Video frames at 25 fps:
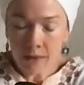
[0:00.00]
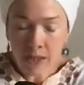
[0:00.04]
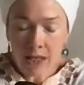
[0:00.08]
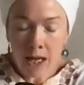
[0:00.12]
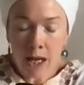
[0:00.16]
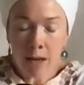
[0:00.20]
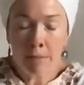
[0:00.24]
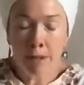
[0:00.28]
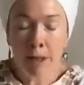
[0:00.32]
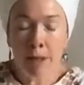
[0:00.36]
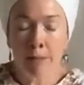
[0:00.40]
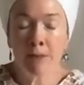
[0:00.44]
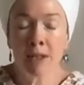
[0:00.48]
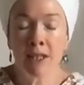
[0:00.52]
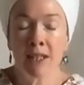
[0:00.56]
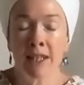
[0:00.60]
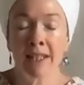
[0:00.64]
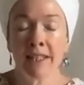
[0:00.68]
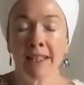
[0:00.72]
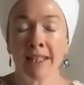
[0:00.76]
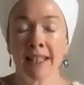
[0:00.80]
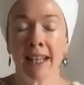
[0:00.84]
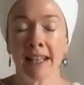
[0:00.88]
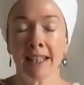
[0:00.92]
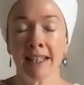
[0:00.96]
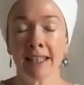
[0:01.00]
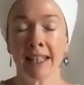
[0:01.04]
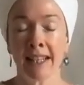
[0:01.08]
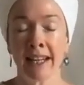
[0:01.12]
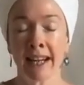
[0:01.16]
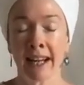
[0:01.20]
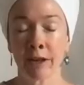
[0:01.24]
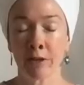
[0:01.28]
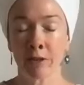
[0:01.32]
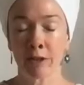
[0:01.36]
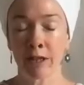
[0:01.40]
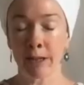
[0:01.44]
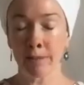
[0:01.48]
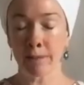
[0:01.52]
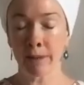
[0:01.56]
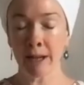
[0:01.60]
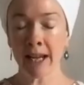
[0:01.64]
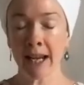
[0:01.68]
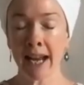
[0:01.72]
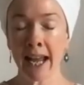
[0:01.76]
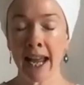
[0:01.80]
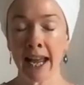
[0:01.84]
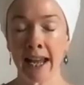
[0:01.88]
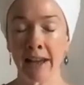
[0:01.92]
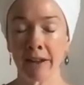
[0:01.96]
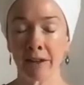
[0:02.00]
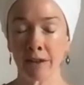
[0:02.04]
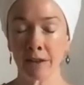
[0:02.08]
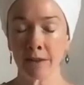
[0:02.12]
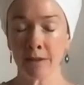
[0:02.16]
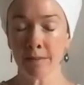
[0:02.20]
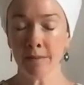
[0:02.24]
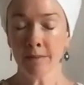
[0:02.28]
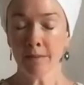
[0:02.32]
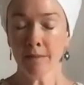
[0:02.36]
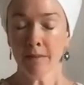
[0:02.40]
Come up to the center now. Deep inhale.